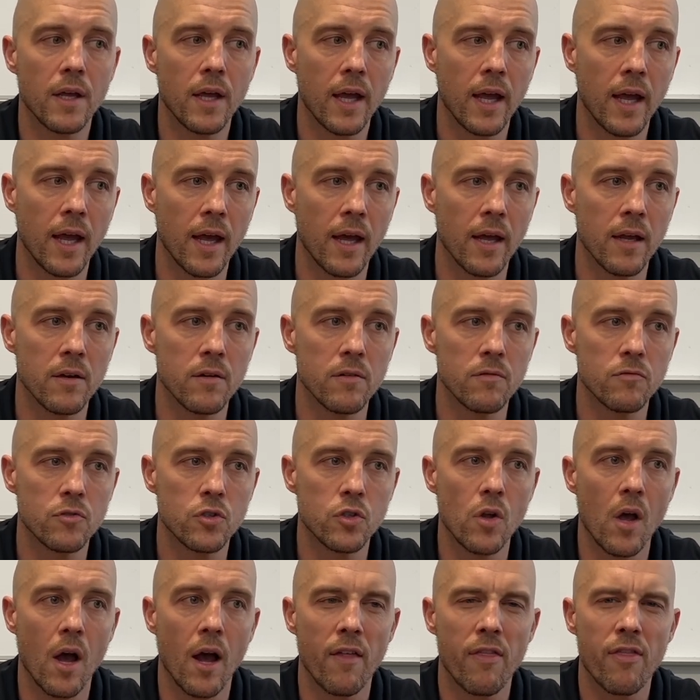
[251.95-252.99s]
and
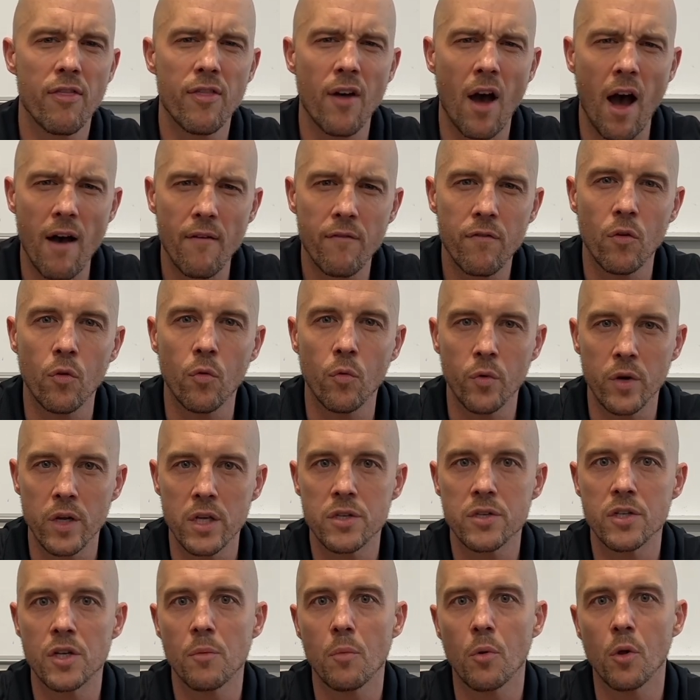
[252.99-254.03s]
a thoughtful,
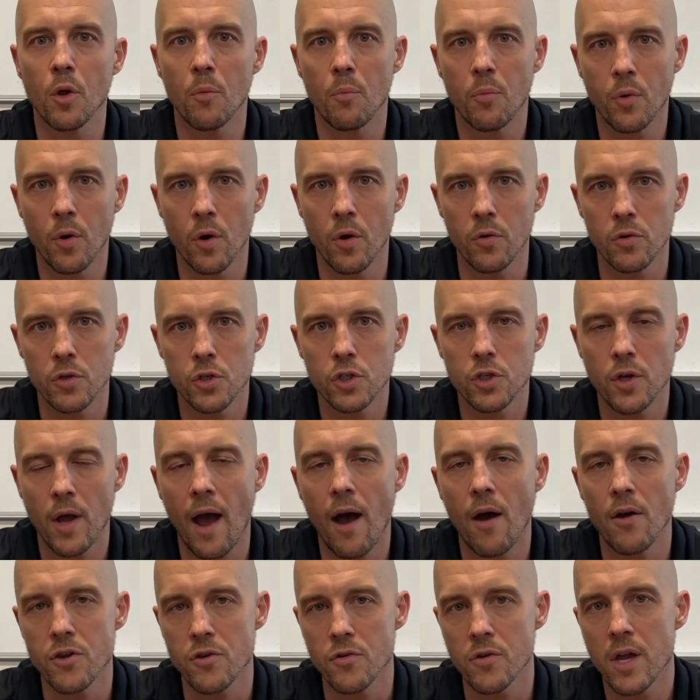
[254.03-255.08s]
reasonable approach to how
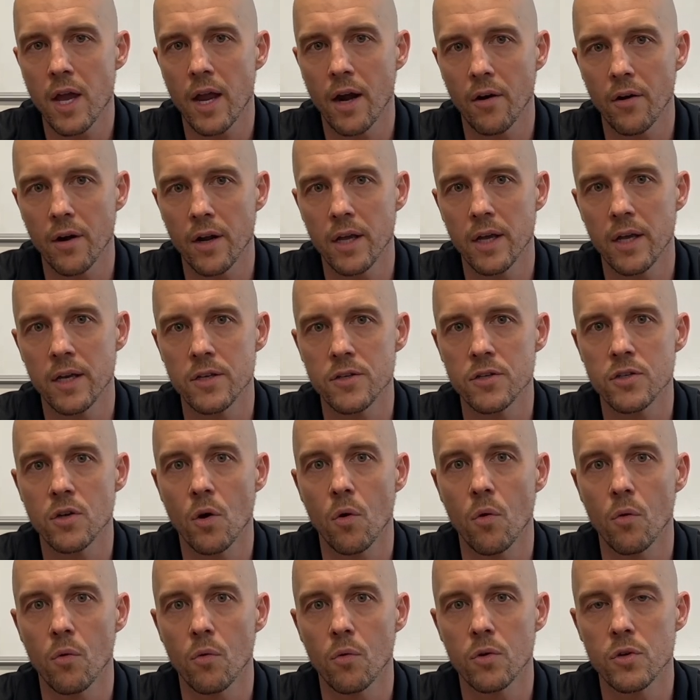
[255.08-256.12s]
you carry is
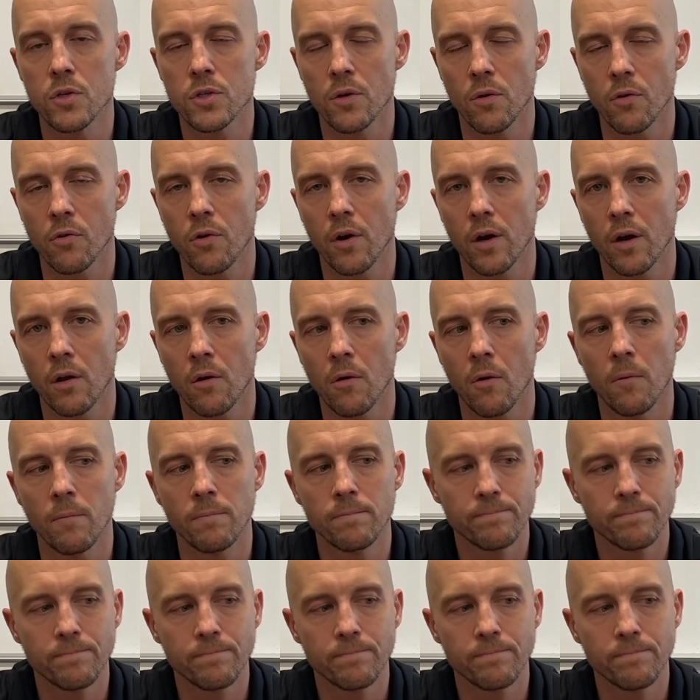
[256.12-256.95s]
so so critical.